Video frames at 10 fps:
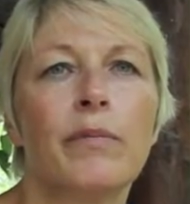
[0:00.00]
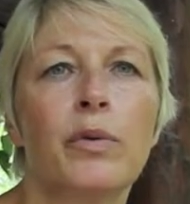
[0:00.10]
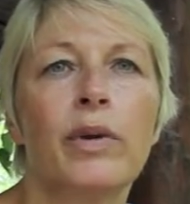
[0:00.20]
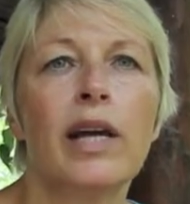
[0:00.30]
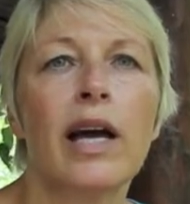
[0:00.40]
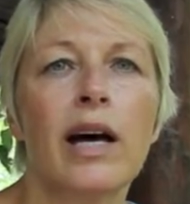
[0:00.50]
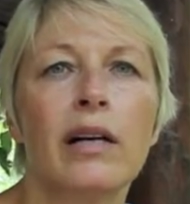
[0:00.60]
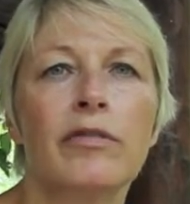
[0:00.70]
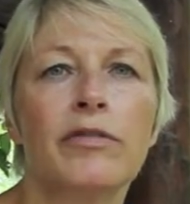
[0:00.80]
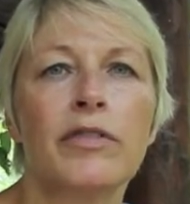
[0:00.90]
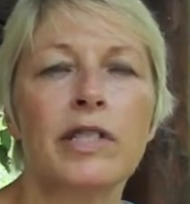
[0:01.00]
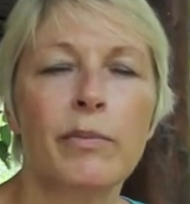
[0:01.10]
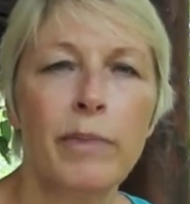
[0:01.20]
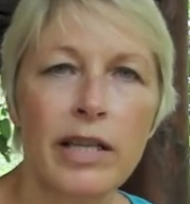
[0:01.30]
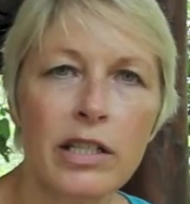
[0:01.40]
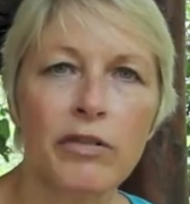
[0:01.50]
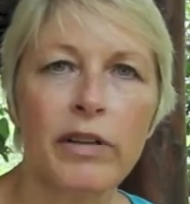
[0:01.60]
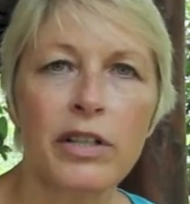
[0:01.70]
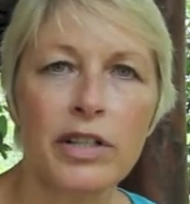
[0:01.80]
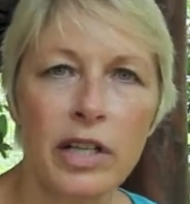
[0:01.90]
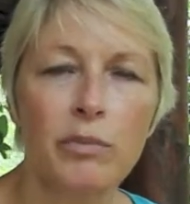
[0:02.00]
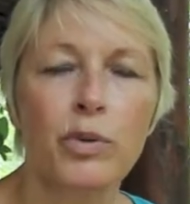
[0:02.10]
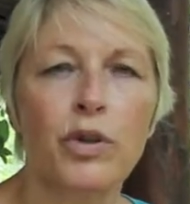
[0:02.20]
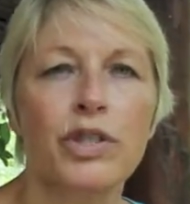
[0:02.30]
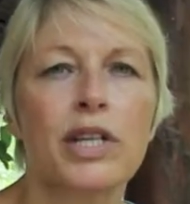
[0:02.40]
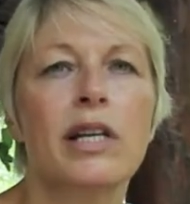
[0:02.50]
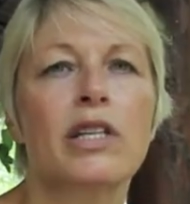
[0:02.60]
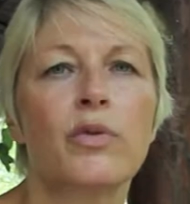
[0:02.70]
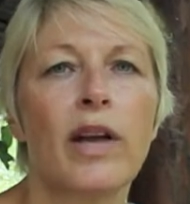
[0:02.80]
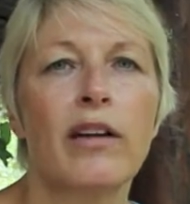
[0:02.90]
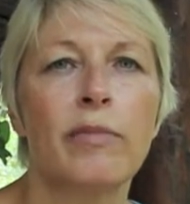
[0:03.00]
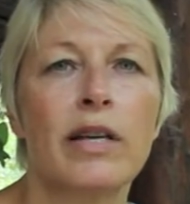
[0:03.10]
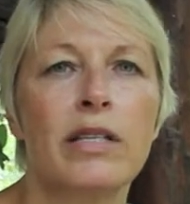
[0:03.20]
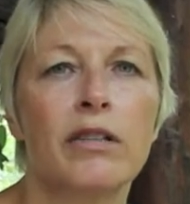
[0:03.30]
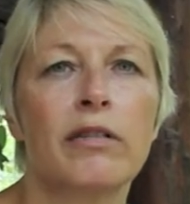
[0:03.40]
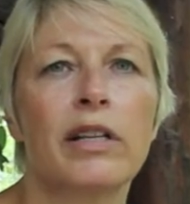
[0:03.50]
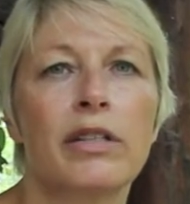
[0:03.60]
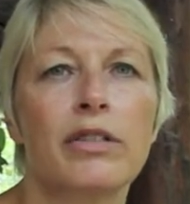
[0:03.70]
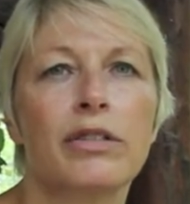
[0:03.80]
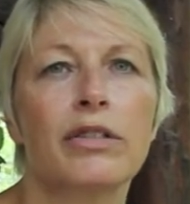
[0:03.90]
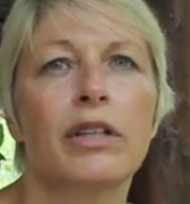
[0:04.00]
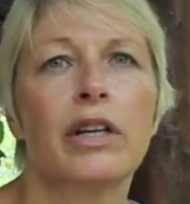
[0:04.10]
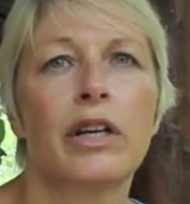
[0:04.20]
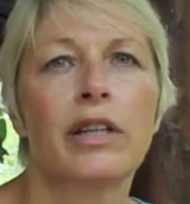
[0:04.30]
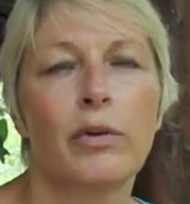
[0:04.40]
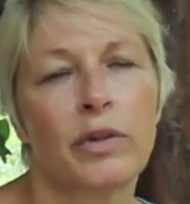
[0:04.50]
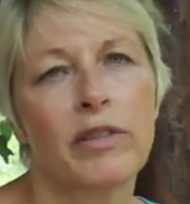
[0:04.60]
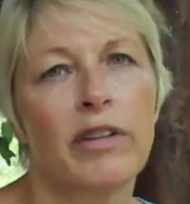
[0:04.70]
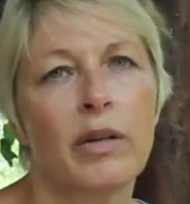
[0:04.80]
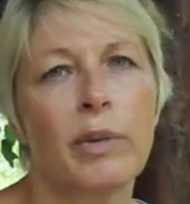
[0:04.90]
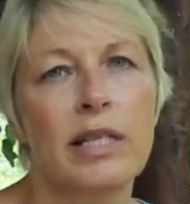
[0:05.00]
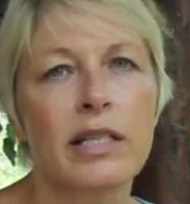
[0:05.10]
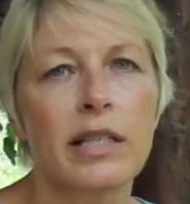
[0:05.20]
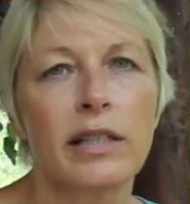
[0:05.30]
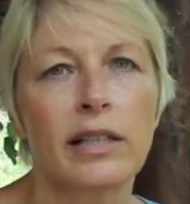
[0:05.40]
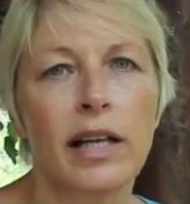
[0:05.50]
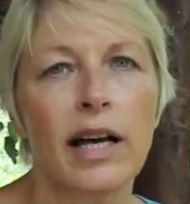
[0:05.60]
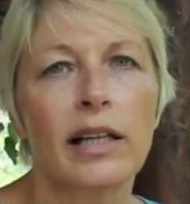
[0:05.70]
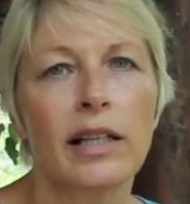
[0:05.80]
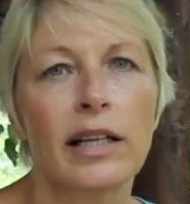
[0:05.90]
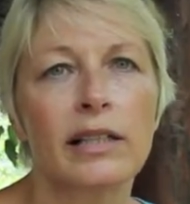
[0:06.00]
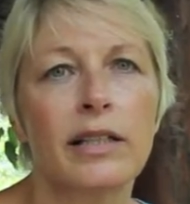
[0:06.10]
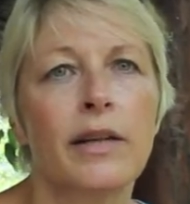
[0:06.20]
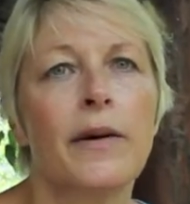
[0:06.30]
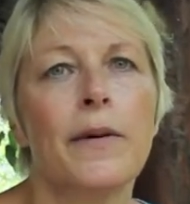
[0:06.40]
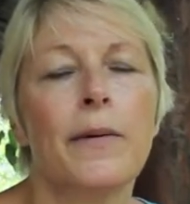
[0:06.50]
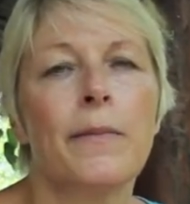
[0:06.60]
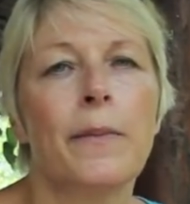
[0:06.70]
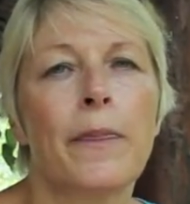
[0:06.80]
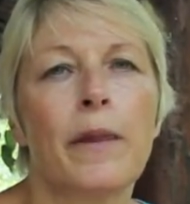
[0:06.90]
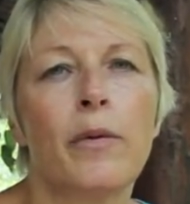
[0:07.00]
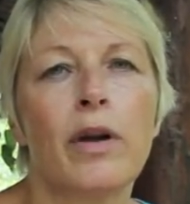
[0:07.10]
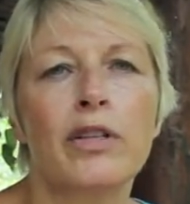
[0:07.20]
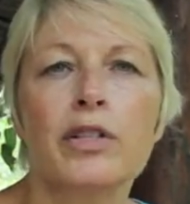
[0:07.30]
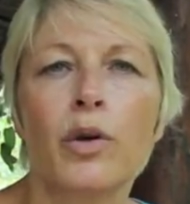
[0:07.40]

We have some basic readers in Portuguese. We have basic readers that we're developing still in dialect. We also